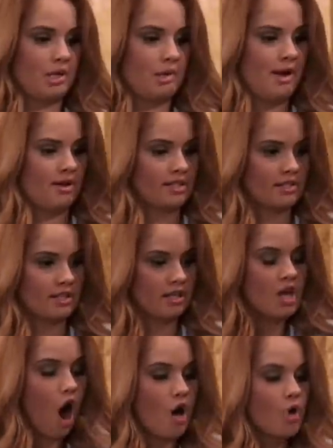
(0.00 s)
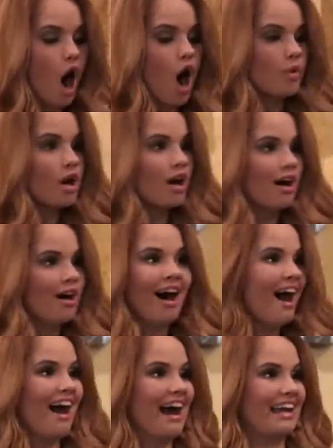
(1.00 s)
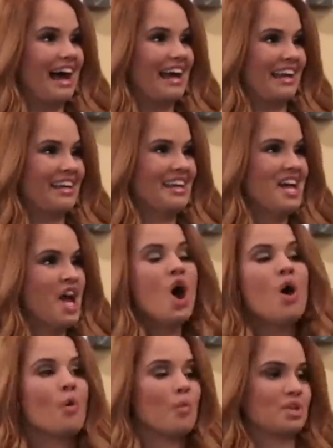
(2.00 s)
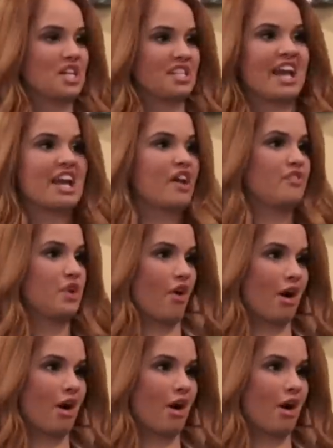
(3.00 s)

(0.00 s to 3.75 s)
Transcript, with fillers: tell your parents? Oh, oh, I got it. We'll just cut off your